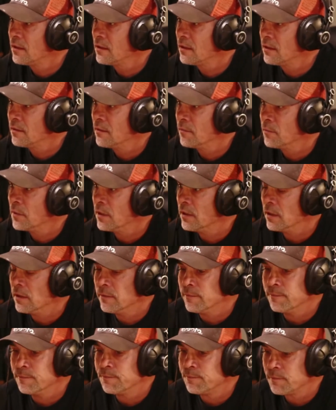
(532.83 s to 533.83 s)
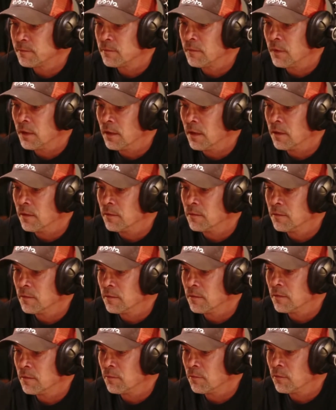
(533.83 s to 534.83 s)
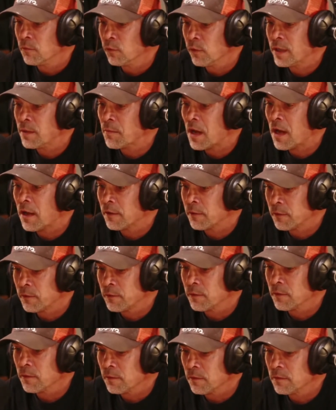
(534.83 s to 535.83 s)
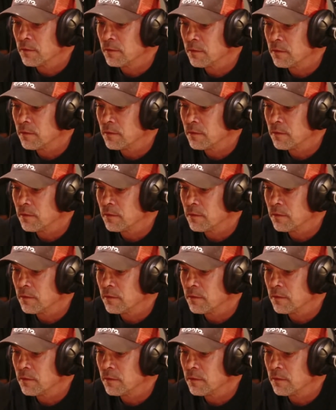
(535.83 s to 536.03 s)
But remodels are,